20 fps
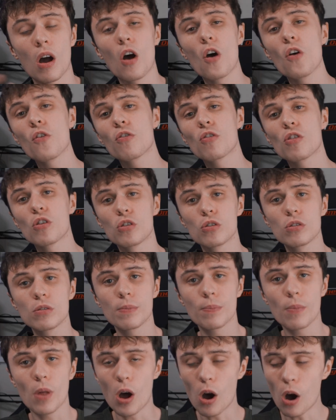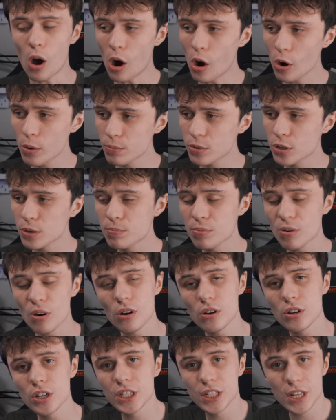Overall, I'm
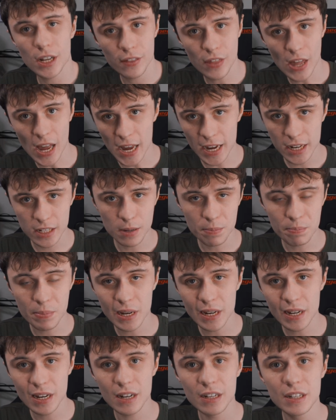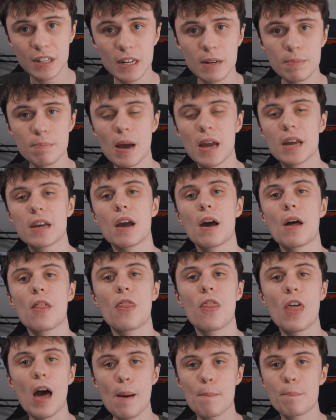surprised that XMP didn't make
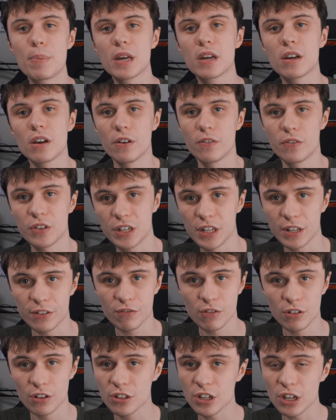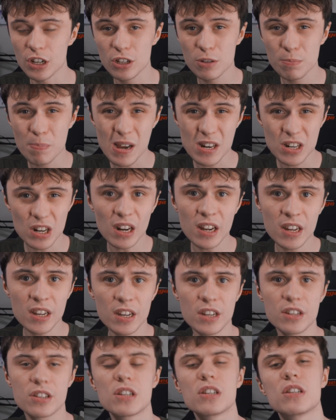that big of a difference,
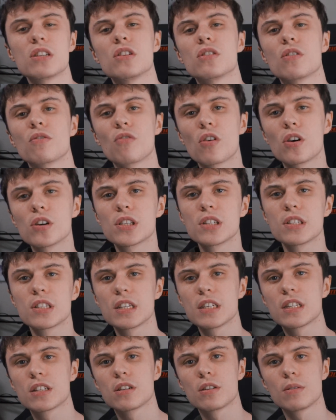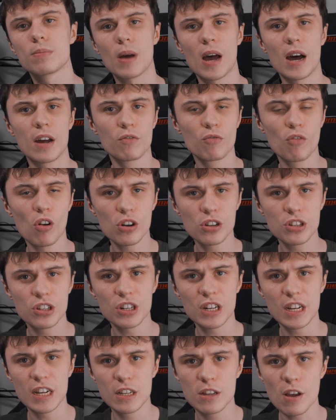especially as this is a Ryzen system and
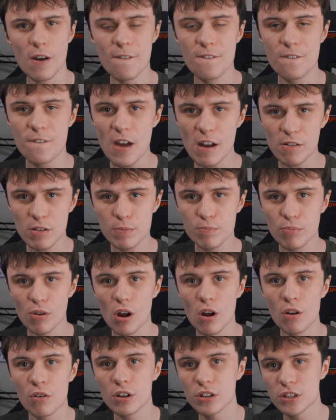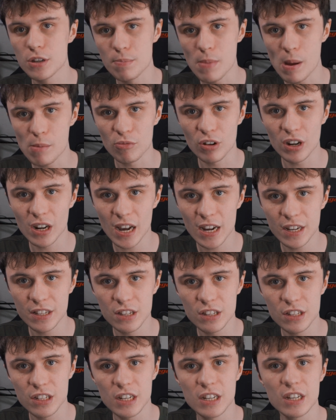Ryzen is very prone to memory
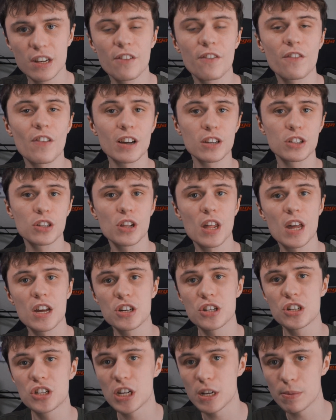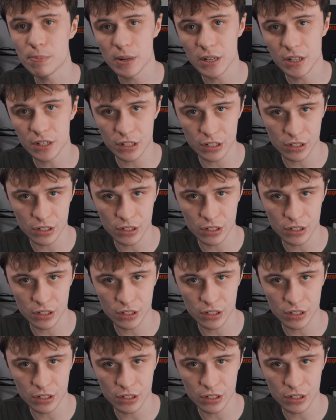latency thanks to their chiplet